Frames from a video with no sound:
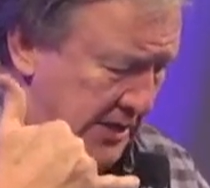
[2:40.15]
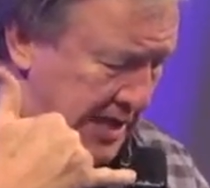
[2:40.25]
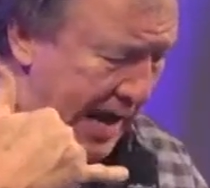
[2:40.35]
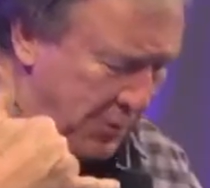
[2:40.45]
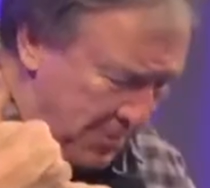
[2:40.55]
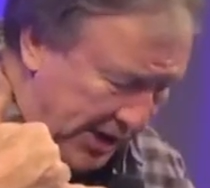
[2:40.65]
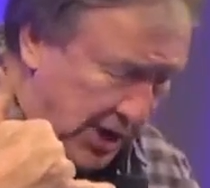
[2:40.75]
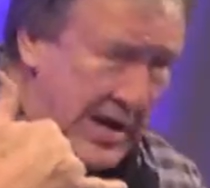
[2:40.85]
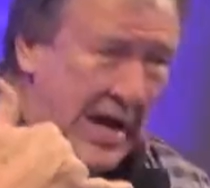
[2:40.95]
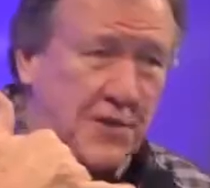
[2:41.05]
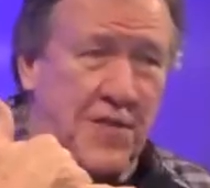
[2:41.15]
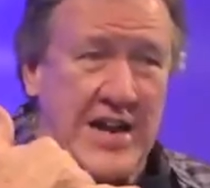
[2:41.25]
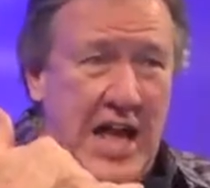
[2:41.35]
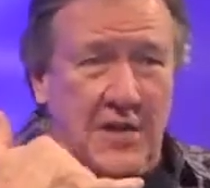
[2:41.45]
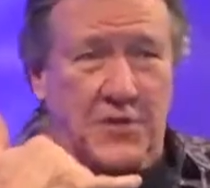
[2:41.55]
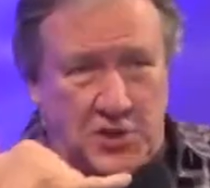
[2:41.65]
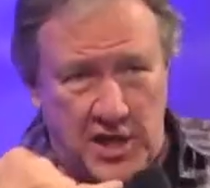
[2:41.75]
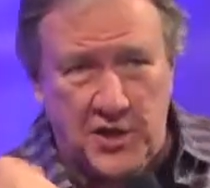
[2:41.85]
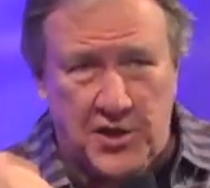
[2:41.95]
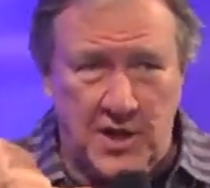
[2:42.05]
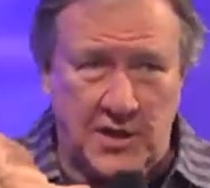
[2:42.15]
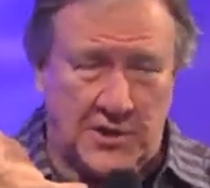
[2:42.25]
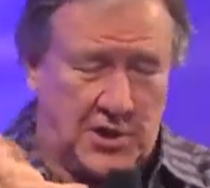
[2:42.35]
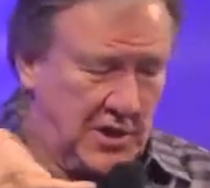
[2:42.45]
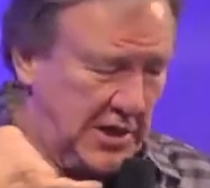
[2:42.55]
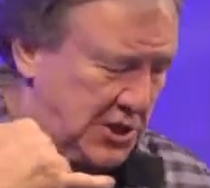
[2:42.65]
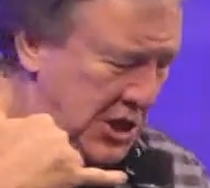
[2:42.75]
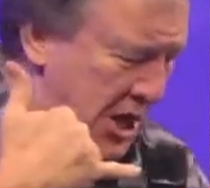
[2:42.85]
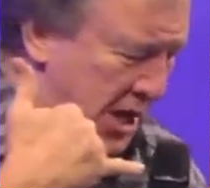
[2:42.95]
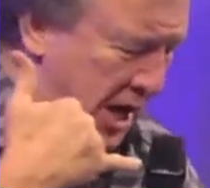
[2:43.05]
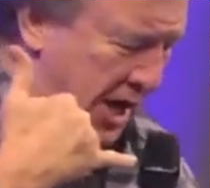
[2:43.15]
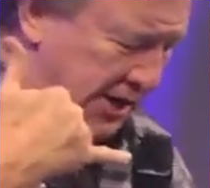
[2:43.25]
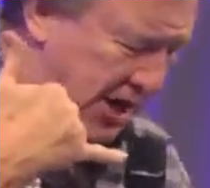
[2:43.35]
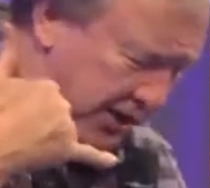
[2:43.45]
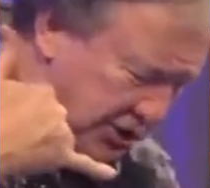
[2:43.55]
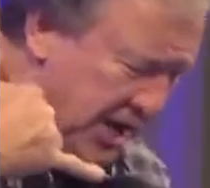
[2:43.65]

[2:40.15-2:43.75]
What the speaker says: Tonight would be a good night to find out if there's anything that's going to